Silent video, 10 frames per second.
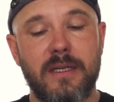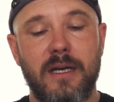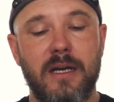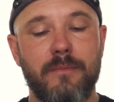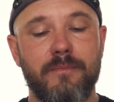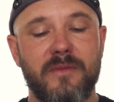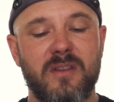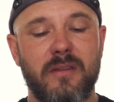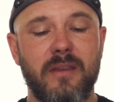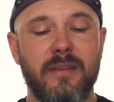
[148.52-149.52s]

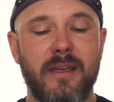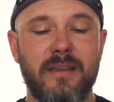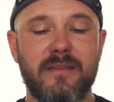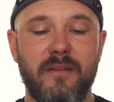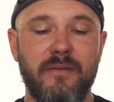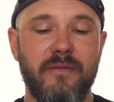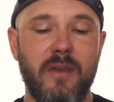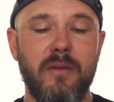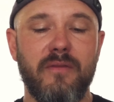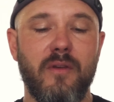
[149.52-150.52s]
So I think that is
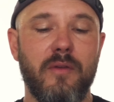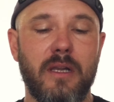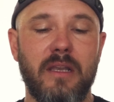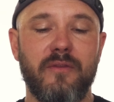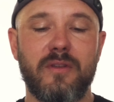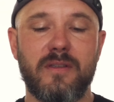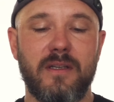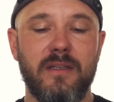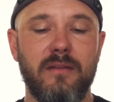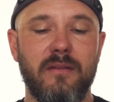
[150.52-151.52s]
very, very clever
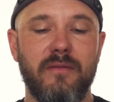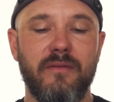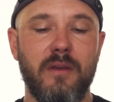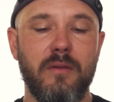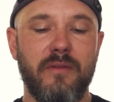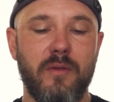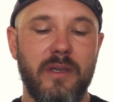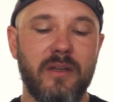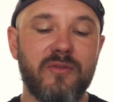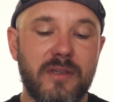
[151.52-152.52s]
design, very,
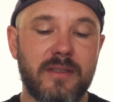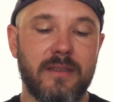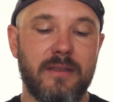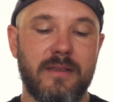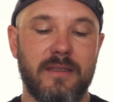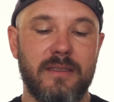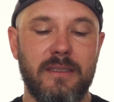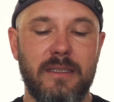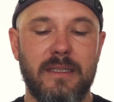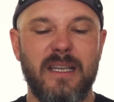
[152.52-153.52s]
very interesting design.
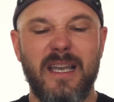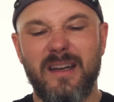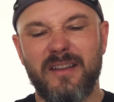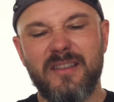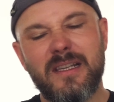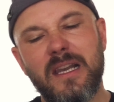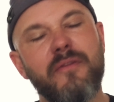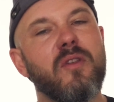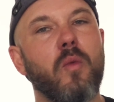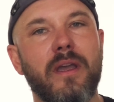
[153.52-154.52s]
And I just
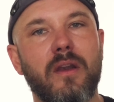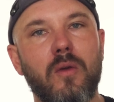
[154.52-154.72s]
love the way it